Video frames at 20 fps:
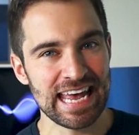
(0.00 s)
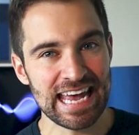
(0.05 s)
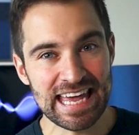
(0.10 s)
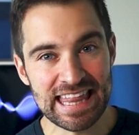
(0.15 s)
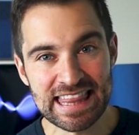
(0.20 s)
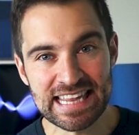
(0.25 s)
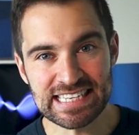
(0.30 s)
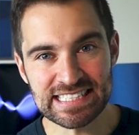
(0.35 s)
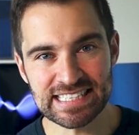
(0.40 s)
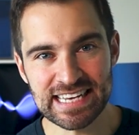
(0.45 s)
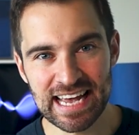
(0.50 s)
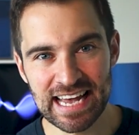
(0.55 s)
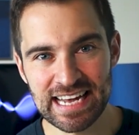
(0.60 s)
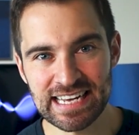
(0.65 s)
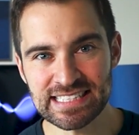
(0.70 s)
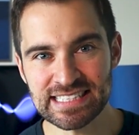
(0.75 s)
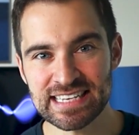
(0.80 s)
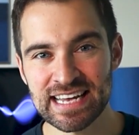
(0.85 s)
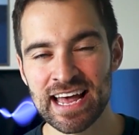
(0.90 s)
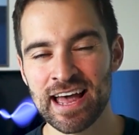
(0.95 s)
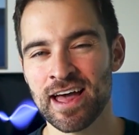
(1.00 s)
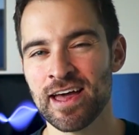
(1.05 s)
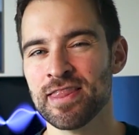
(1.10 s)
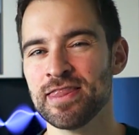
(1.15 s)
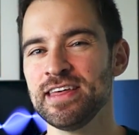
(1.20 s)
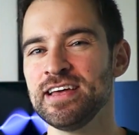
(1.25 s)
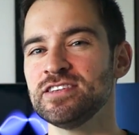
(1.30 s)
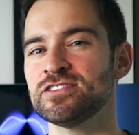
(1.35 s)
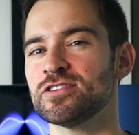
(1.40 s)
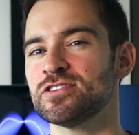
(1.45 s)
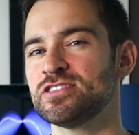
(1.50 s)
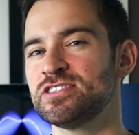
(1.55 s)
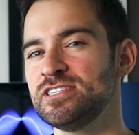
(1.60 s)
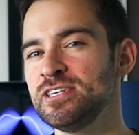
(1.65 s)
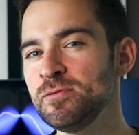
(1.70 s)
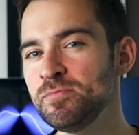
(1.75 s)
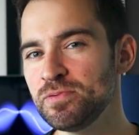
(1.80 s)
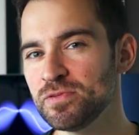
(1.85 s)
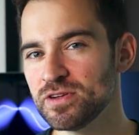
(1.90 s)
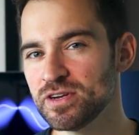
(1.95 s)
In this case, things are
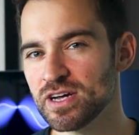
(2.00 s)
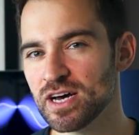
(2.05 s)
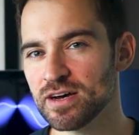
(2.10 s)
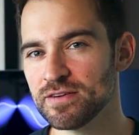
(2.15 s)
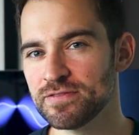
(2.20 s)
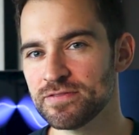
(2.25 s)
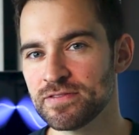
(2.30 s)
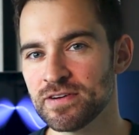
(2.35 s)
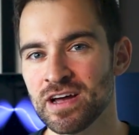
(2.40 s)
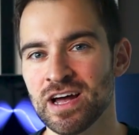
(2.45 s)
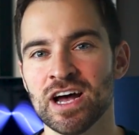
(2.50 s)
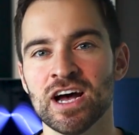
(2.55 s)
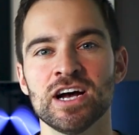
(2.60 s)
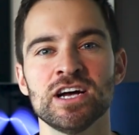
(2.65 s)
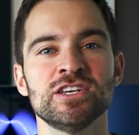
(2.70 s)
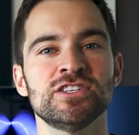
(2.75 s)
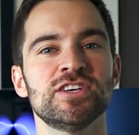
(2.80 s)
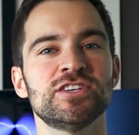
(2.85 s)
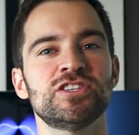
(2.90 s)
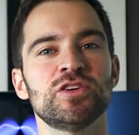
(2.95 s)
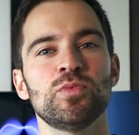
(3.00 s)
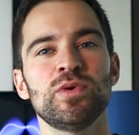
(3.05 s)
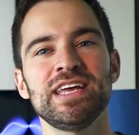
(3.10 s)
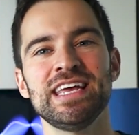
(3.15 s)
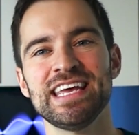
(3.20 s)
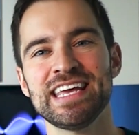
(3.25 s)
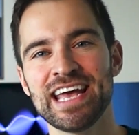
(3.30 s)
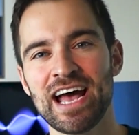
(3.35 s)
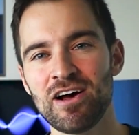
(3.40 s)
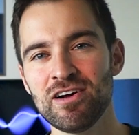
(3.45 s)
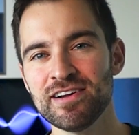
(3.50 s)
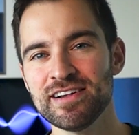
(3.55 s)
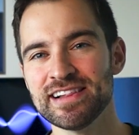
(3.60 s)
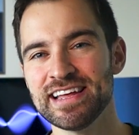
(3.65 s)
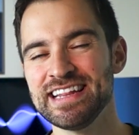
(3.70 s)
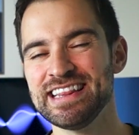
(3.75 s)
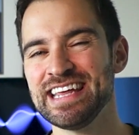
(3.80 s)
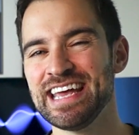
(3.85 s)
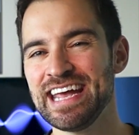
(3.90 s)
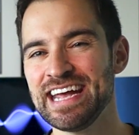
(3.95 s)
simple enough such that we can
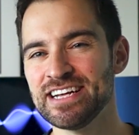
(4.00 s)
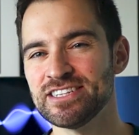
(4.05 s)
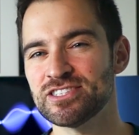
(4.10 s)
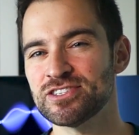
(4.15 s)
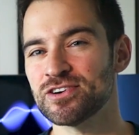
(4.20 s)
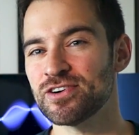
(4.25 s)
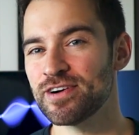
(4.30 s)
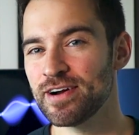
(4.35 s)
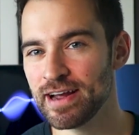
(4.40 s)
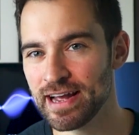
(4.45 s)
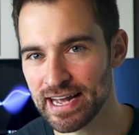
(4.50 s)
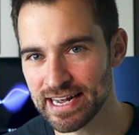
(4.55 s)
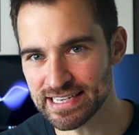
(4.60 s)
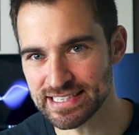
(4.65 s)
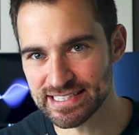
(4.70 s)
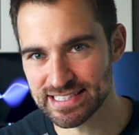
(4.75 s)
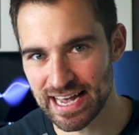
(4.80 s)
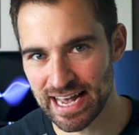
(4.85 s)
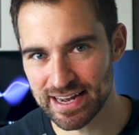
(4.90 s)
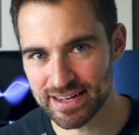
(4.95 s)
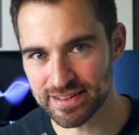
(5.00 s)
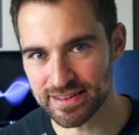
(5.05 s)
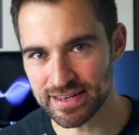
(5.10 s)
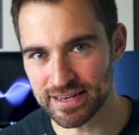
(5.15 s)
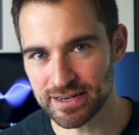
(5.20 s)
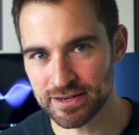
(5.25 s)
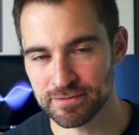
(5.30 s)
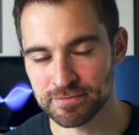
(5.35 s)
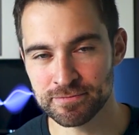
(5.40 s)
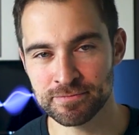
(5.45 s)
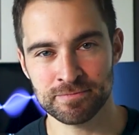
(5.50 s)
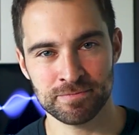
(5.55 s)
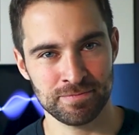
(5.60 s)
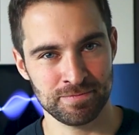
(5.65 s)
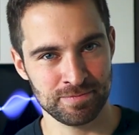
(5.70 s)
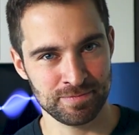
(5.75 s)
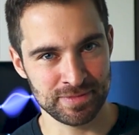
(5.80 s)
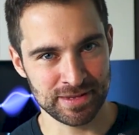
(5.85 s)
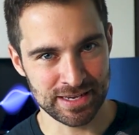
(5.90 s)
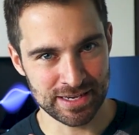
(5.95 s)
calculate the answer exactly.
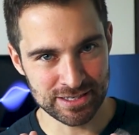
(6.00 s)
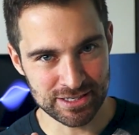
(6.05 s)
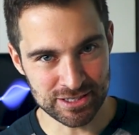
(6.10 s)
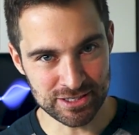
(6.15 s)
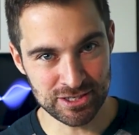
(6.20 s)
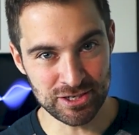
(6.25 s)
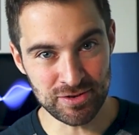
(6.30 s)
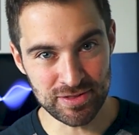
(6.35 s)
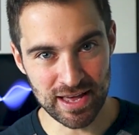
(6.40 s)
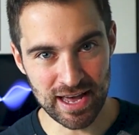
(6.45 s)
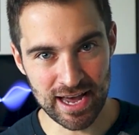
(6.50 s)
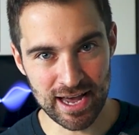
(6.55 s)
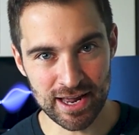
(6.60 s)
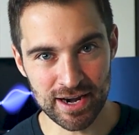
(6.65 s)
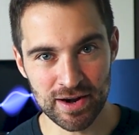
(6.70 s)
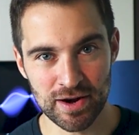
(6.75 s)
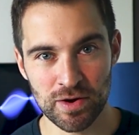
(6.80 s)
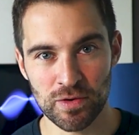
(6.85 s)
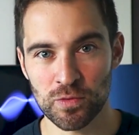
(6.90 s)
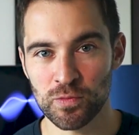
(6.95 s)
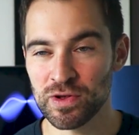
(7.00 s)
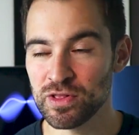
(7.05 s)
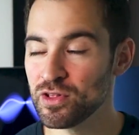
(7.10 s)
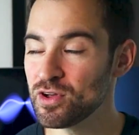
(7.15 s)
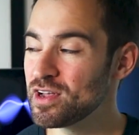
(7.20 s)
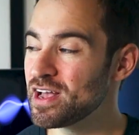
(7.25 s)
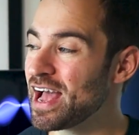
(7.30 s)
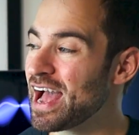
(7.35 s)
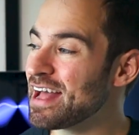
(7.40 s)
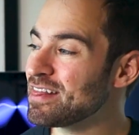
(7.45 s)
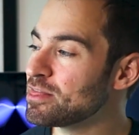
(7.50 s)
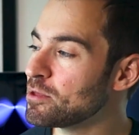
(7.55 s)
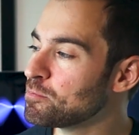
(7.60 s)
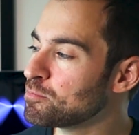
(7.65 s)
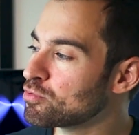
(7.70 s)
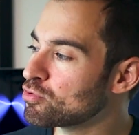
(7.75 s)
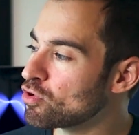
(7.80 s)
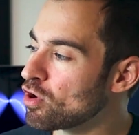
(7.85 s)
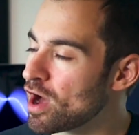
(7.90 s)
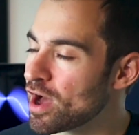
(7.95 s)
To do that, we look at the
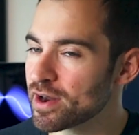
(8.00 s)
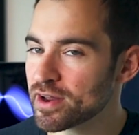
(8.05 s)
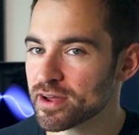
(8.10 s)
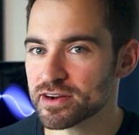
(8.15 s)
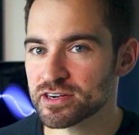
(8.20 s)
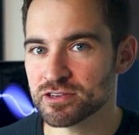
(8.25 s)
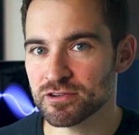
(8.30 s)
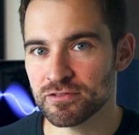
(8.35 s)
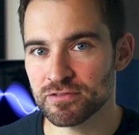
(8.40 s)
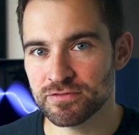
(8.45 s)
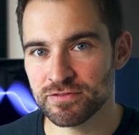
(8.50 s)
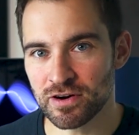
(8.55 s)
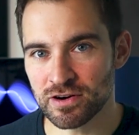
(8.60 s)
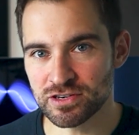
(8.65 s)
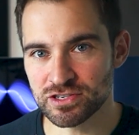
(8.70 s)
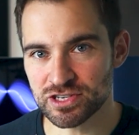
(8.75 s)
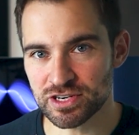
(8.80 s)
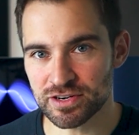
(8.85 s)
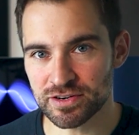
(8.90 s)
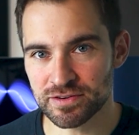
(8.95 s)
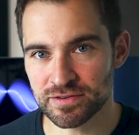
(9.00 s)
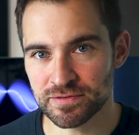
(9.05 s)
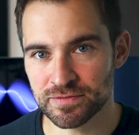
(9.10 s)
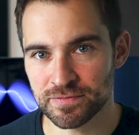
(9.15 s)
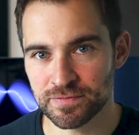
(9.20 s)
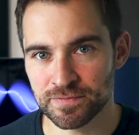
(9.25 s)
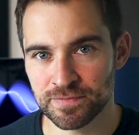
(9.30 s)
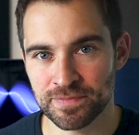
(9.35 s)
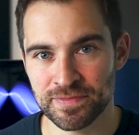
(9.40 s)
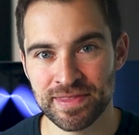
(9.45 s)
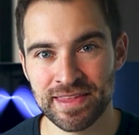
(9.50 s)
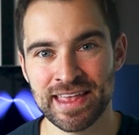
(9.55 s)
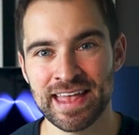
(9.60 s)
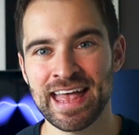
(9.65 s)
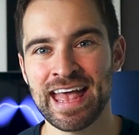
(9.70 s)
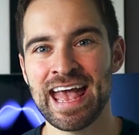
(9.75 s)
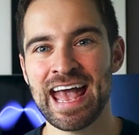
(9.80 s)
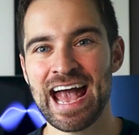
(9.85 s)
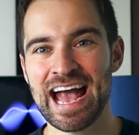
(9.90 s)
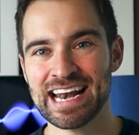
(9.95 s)
product function
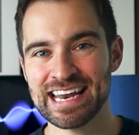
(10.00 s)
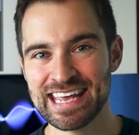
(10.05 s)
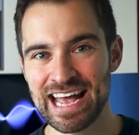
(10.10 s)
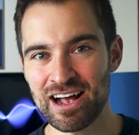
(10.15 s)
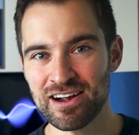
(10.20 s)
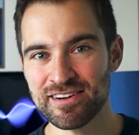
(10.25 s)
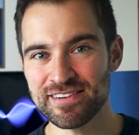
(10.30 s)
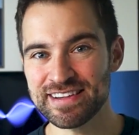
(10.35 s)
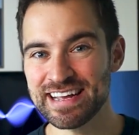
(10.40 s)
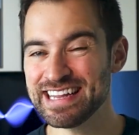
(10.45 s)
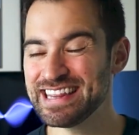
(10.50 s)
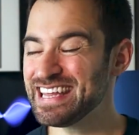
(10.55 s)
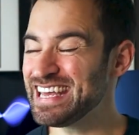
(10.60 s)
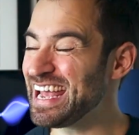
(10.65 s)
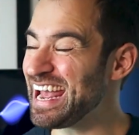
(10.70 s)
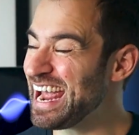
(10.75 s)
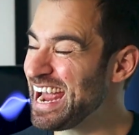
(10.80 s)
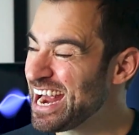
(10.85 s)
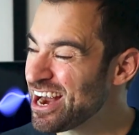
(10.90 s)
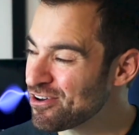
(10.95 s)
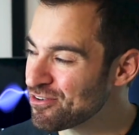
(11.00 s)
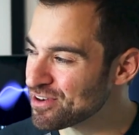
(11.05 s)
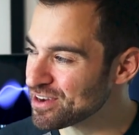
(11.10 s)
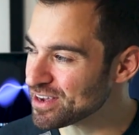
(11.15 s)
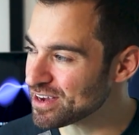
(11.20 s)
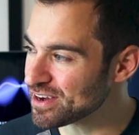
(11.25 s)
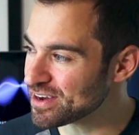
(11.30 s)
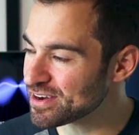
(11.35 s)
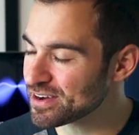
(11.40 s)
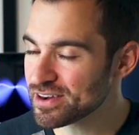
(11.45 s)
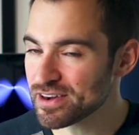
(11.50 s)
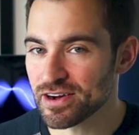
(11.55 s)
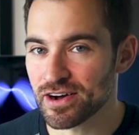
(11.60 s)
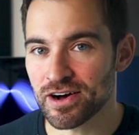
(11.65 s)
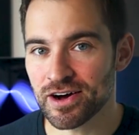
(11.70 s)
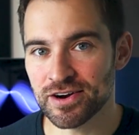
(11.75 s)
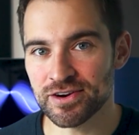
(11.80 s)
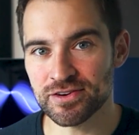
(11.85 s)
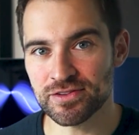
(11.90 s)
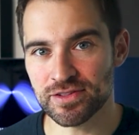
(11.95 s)
and calculate the area
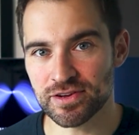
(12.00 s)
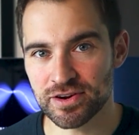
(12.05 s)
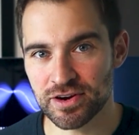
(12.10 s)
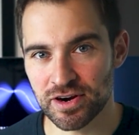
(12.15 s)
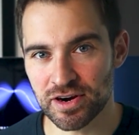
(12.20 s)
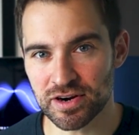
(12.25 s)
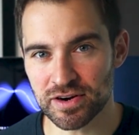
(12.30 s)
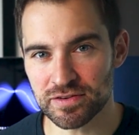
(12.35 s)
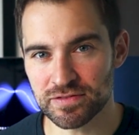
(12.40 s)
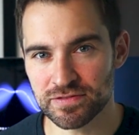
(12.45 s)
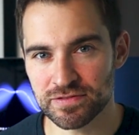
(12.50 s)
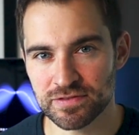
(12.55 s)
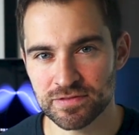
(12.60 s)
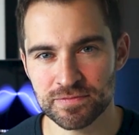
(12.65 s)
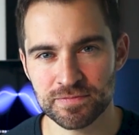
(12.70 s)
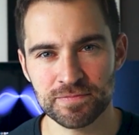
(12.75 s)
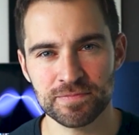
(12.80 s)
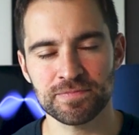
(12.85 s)
under the curve.